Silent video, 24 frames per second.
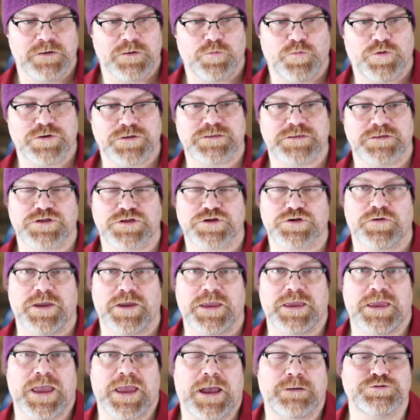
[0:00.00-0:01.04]
was the
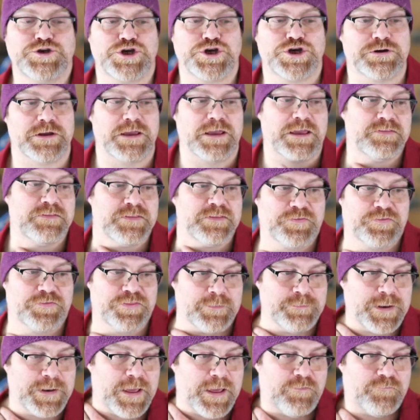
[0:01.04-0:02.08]
screen capture in the
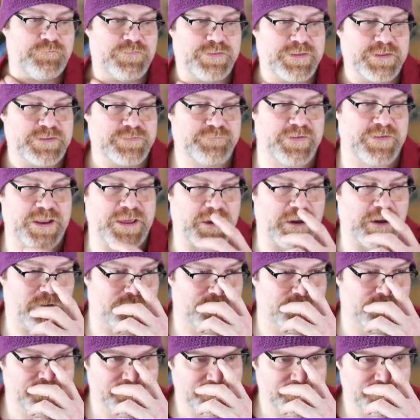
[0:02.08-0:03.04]
thumbnail for this video.